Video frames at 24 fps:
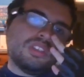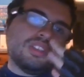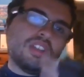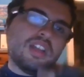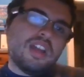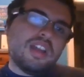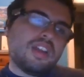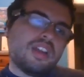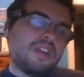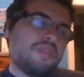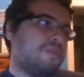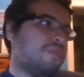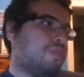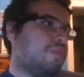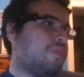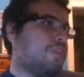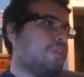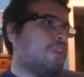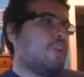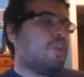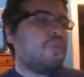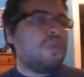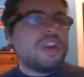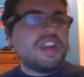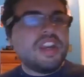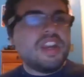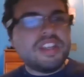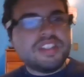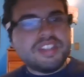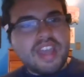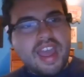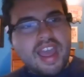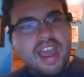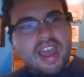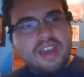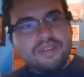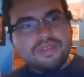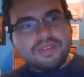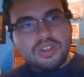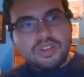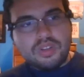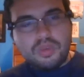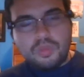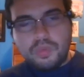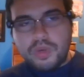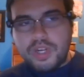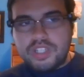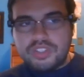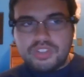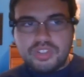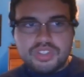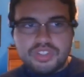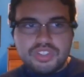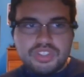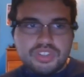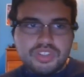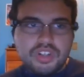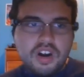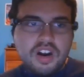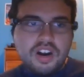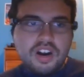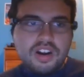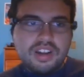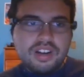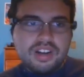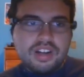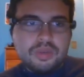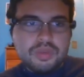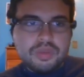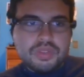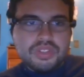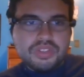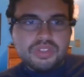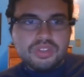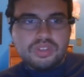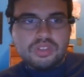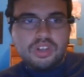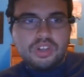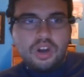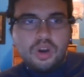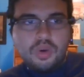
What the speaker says: like a few weeks after the winter started. I was